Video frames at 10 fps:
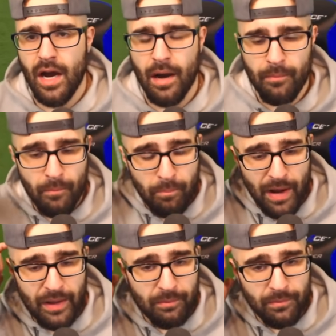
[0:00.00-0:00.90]
Um,
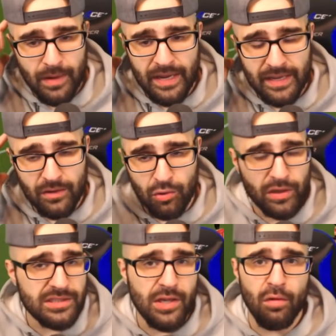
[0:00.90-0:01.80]
but and you
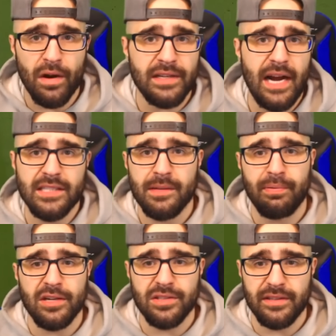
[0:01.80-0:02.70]
can still run
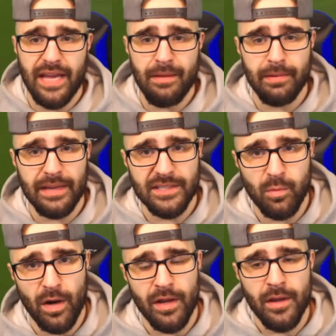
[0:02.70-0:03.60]
constant pressure in the game, but guess
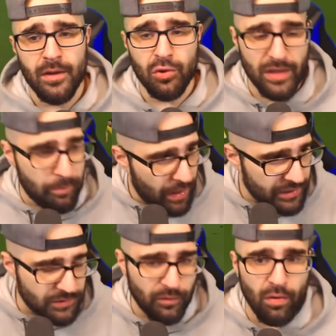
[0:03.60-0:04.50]
what? You get
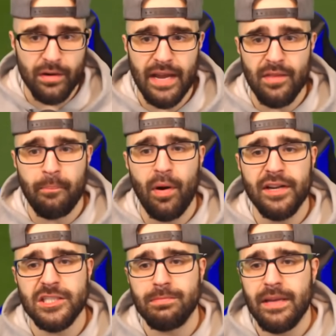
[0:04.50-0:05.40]
punished for it, and the
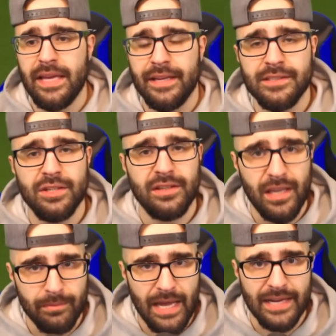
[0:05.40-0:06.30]
punishment is your
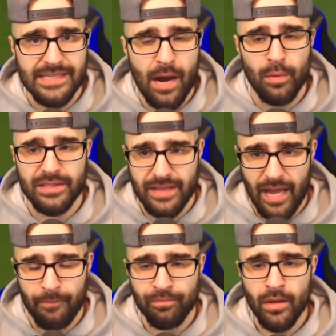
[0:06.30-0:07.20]
team dies out with
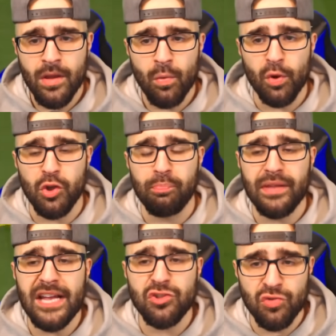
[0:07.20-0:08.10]
Stam. When you
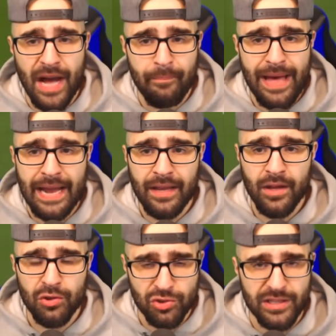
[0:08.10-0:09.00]
play drop back,
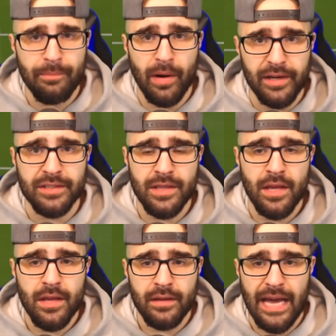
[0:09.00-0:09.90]
you should get punished.
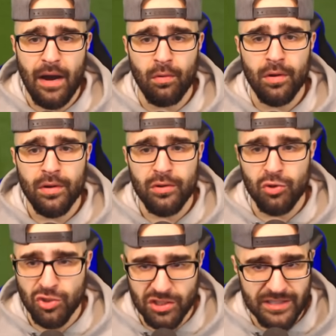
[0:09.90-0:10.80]
Now,
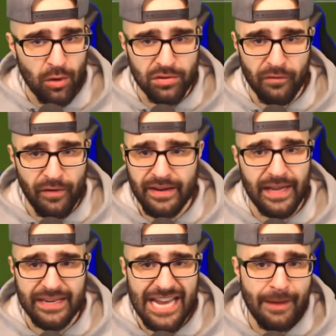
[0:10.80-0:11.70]
you should still defend
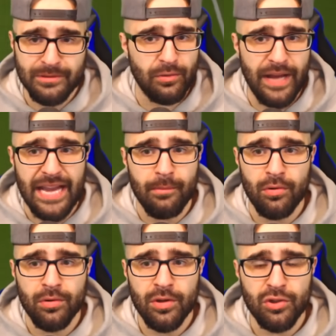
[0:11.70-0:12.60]
like an absolute
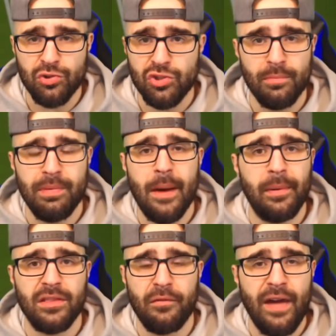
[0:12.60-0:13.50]
animal. You should be
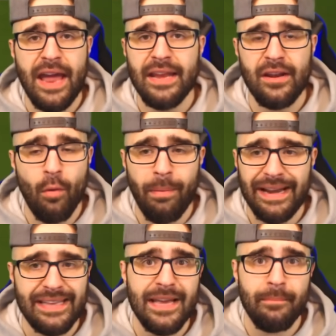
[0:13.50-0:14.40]
able to defend and
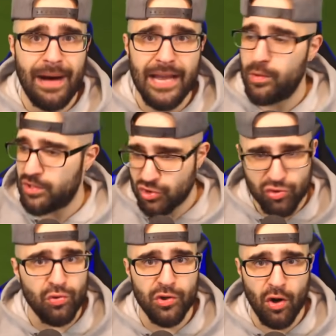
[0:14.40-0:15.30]
nobody can get by you. It's
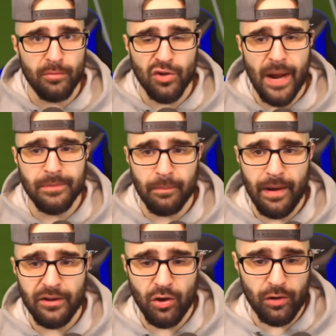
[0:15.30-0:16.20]
true. You're on drop the
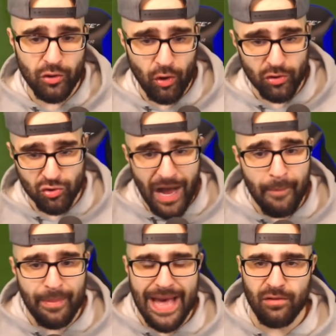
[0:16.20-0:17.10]
you're on you're on
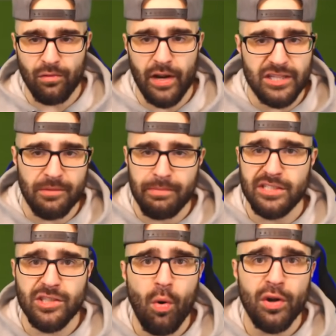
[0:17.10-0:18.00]
drop back, right? It should
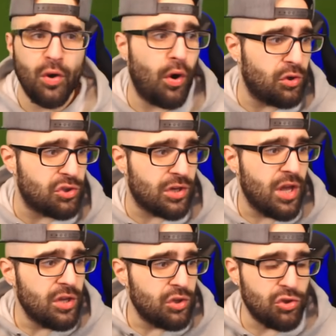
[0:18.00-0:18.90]
be so annoying. You should
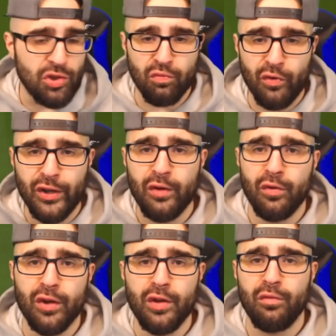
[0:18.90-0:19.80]
you should really,
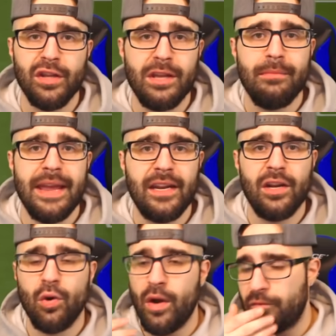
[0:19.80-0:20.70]
really, really make it
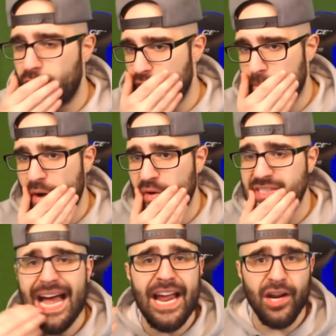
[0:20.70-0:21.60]
annoying for your
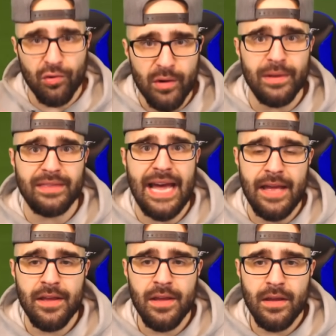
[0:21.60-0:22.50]
opponents. I agree with that.